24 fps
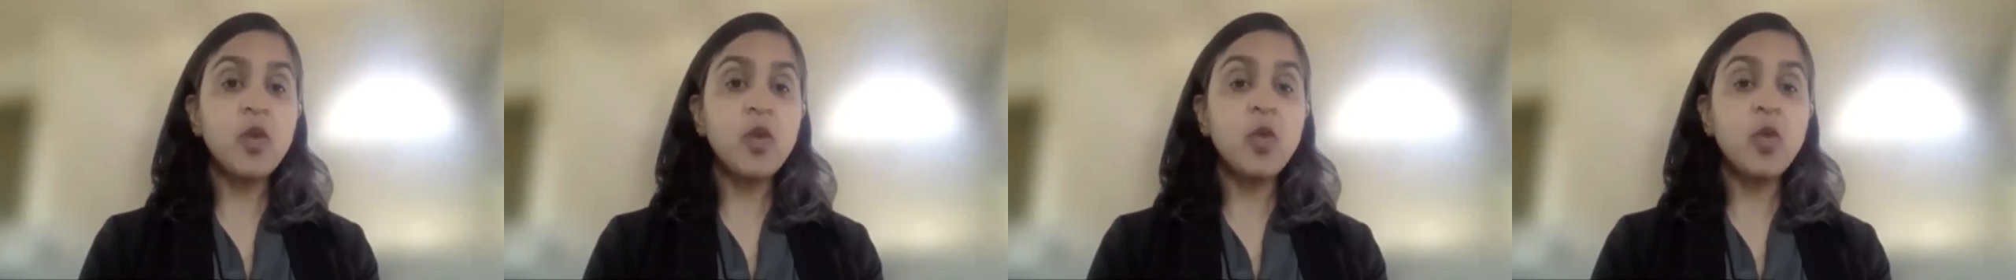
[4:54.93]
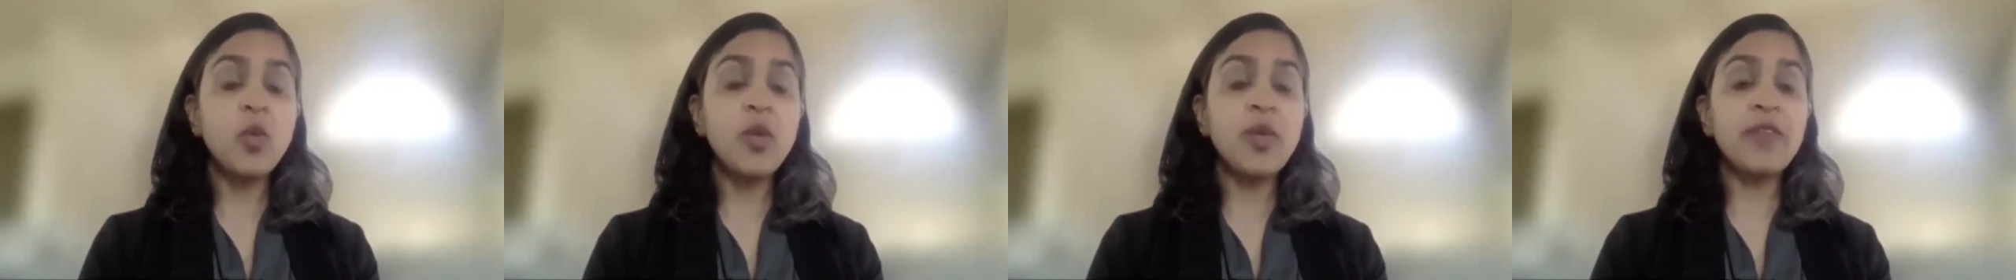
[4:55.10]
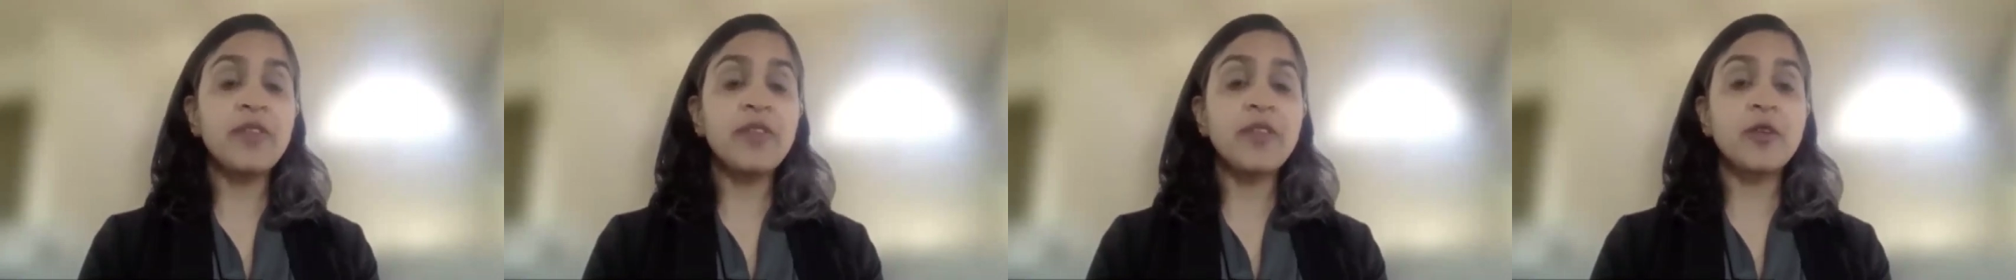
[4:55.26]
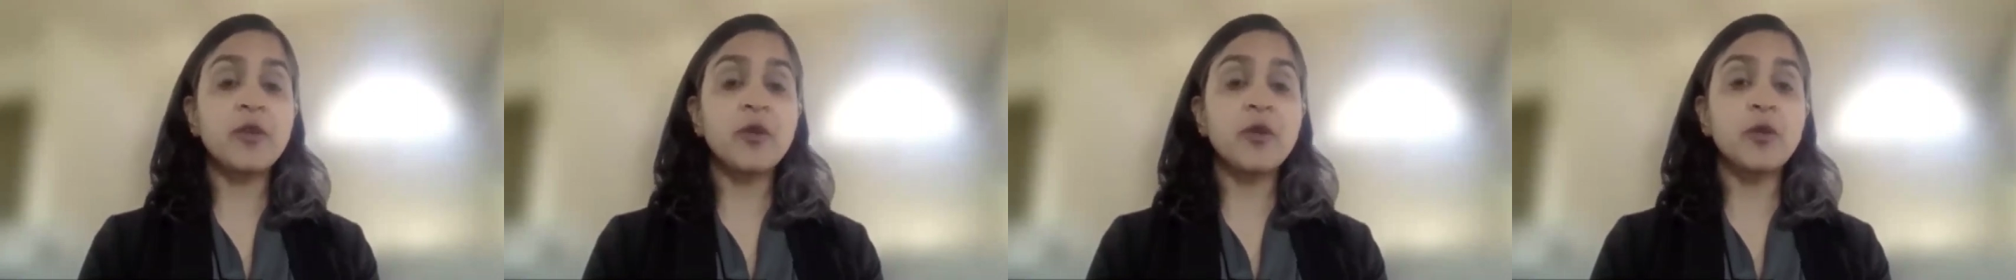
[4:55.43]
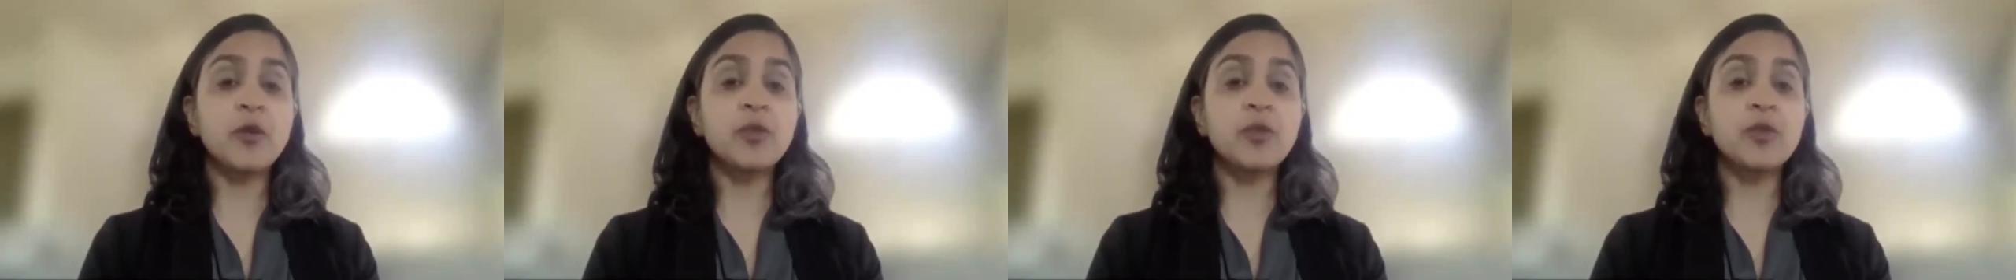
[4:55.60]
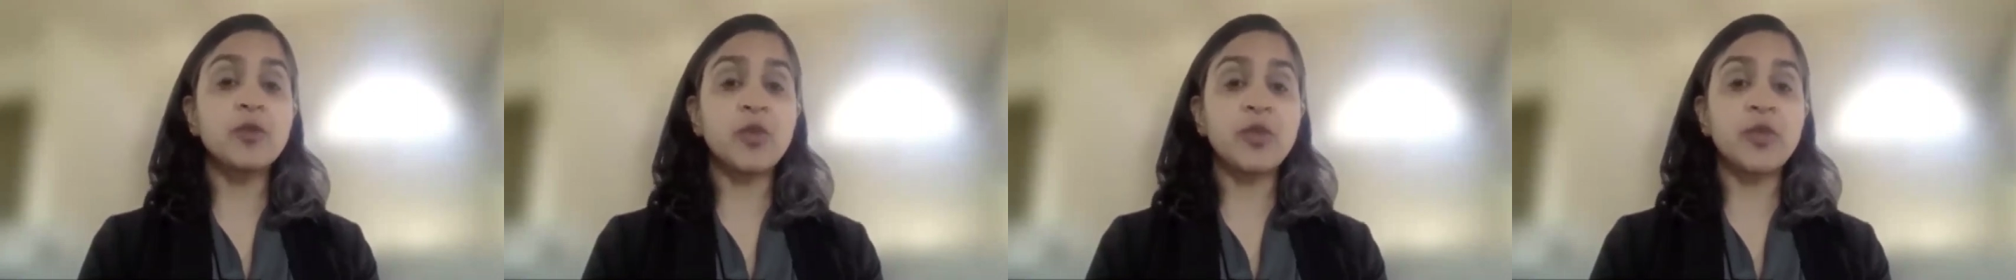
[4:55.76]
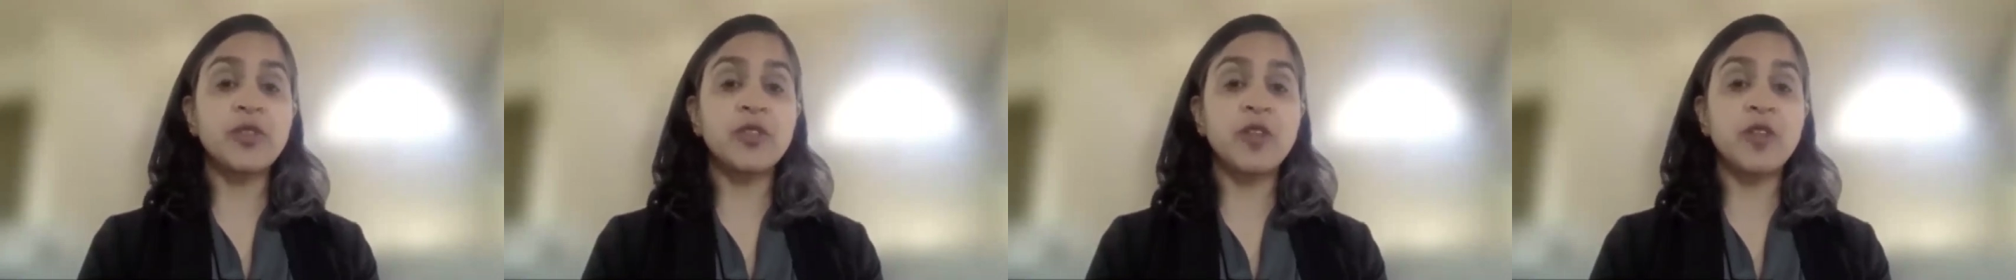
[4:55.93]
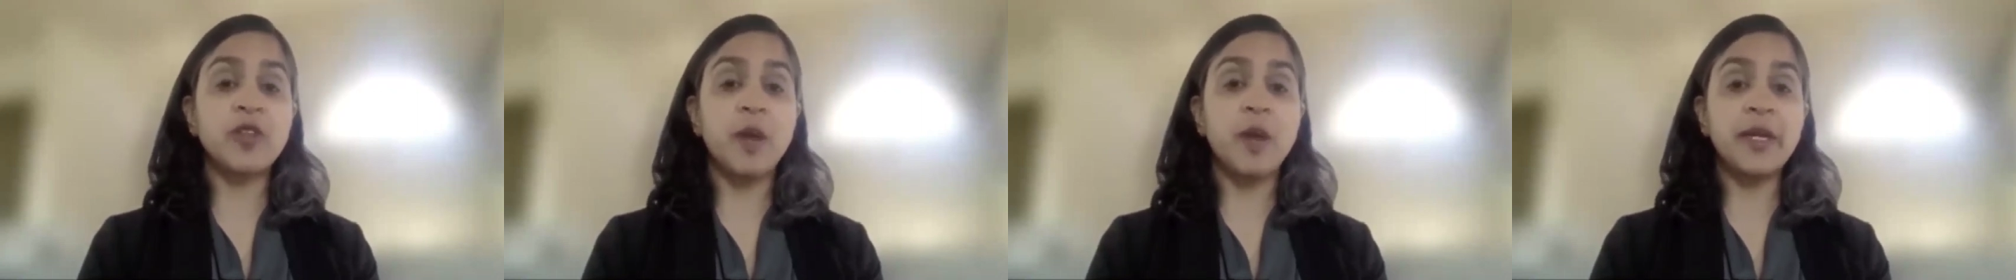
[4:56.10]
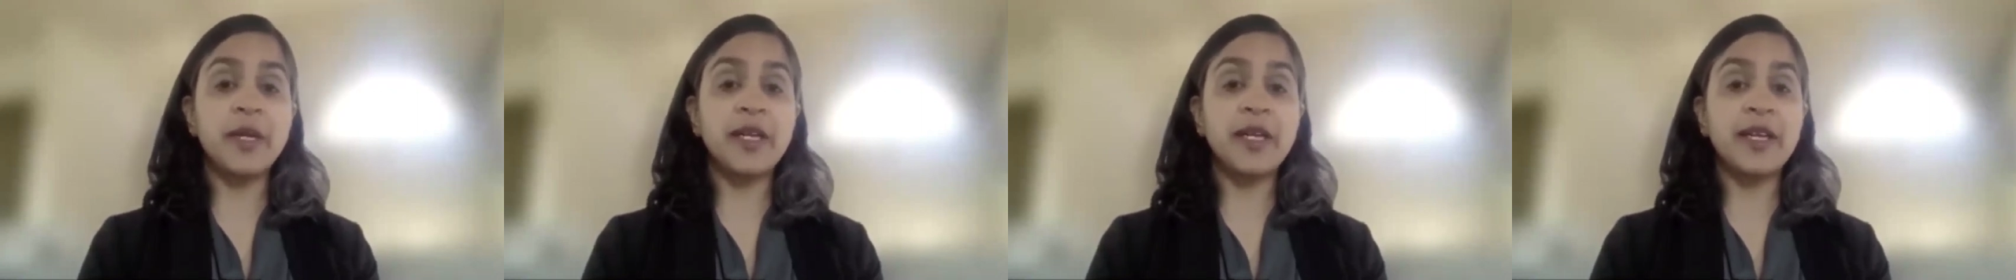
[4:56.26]
with groups with
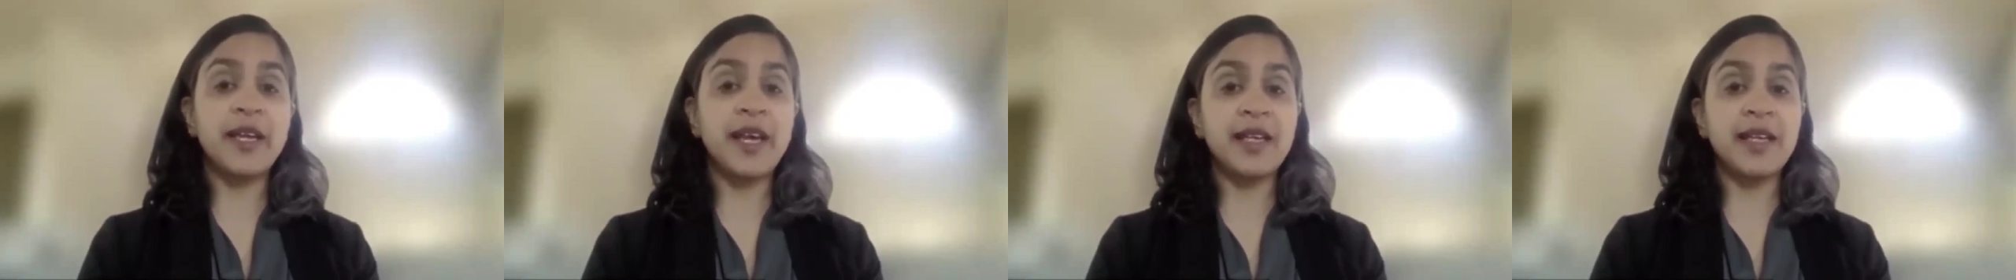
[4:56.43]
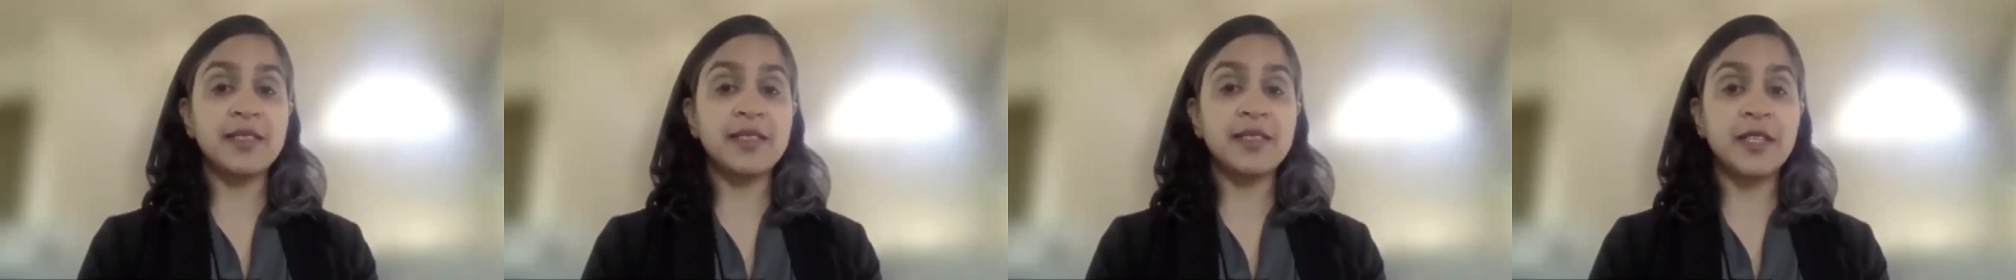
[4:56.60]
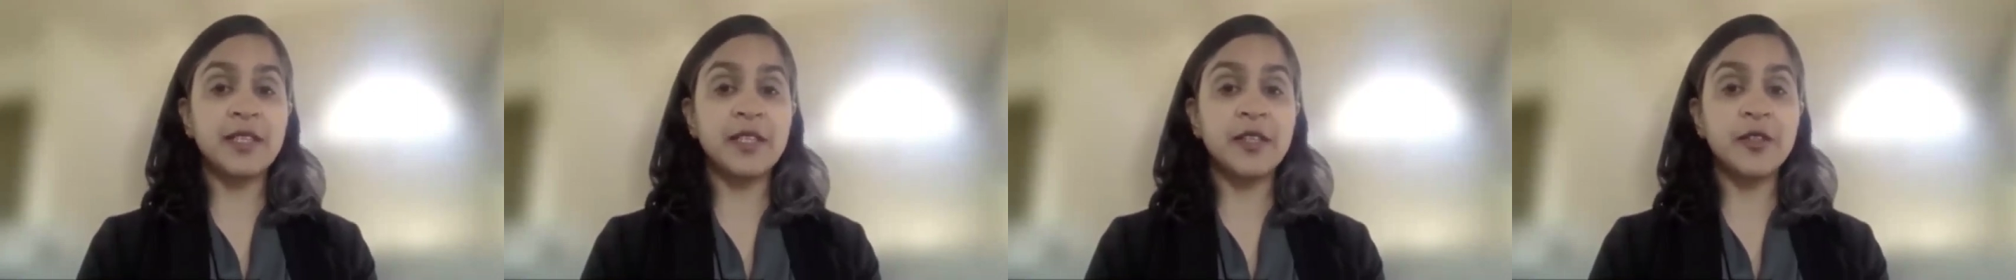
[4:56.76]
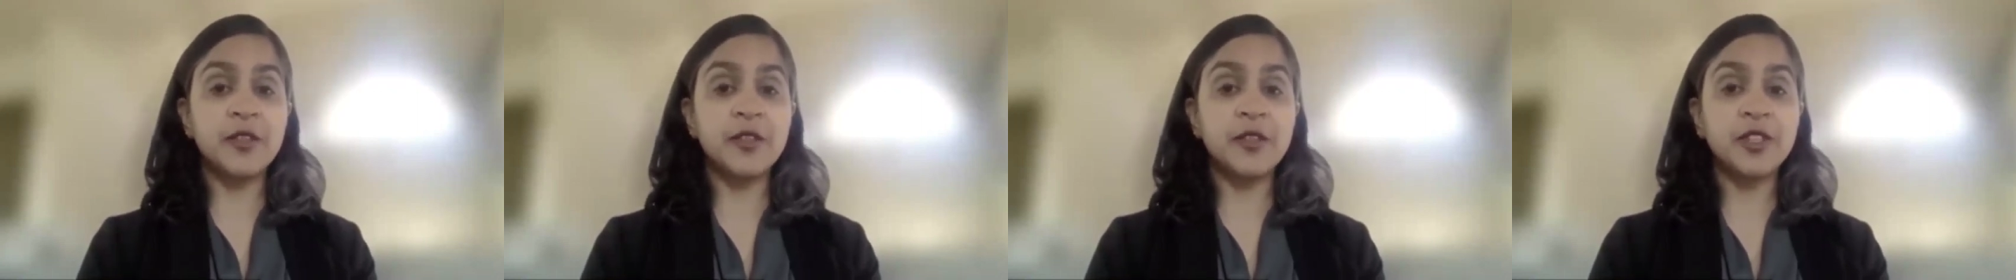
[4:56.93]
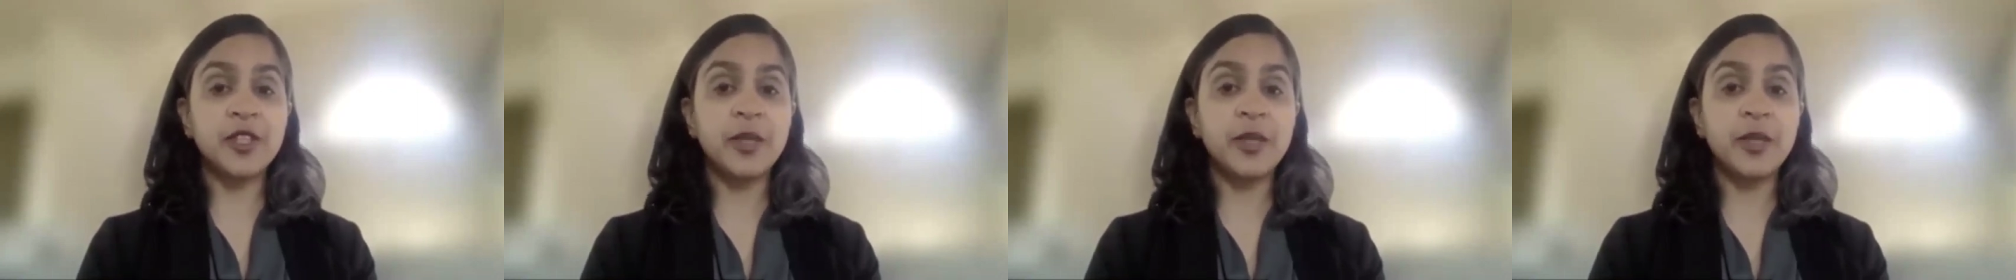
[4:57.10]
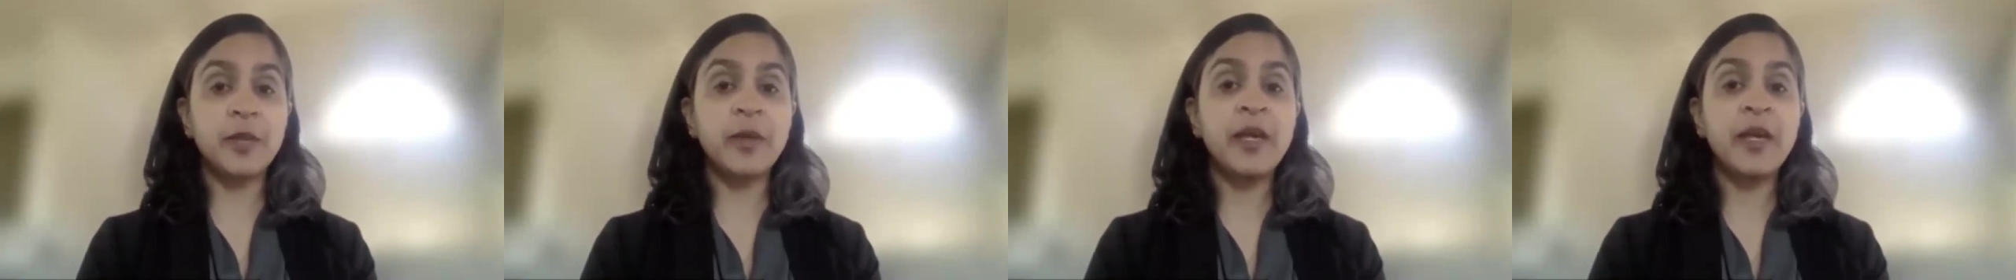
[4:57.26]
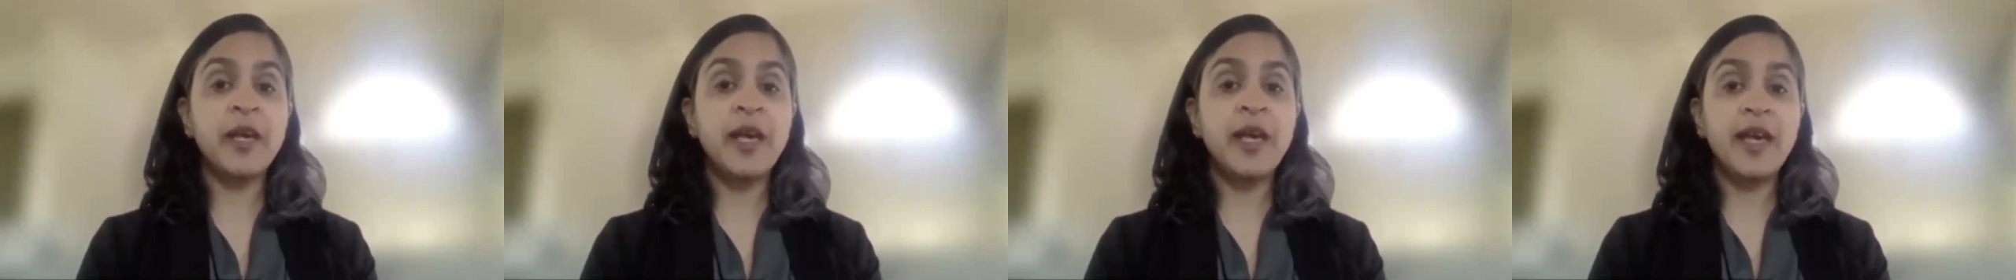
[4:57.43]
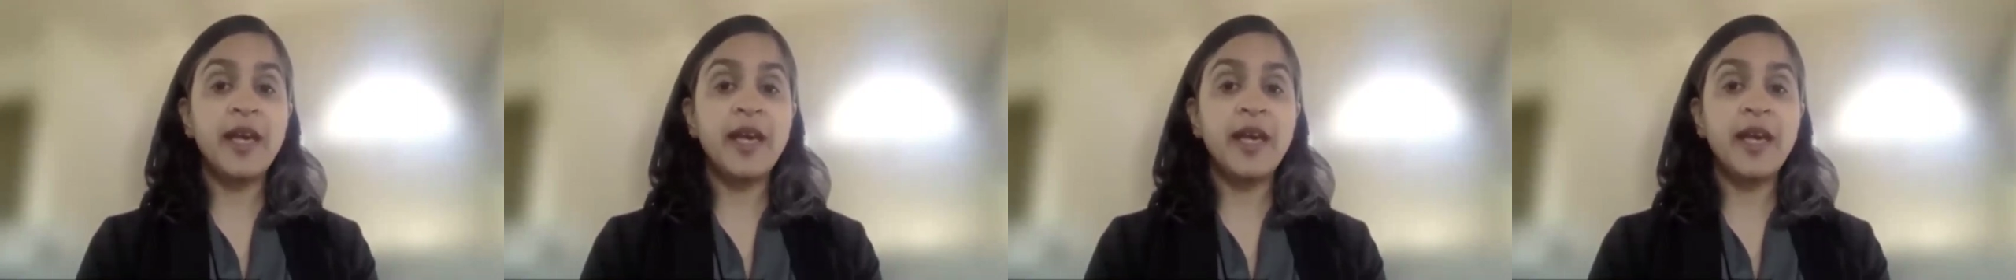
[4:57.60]
dominant caste leadership